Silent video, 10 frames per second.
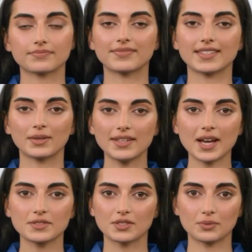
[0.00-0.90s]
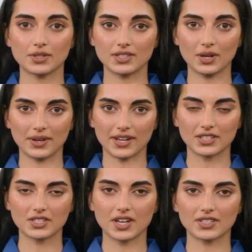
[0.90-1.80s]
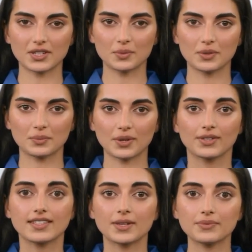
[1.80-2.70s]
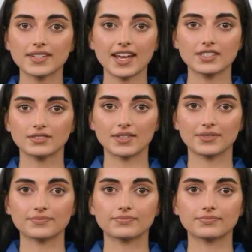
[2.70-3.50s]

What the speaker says: Sometimes your persona is just you with a little something extra.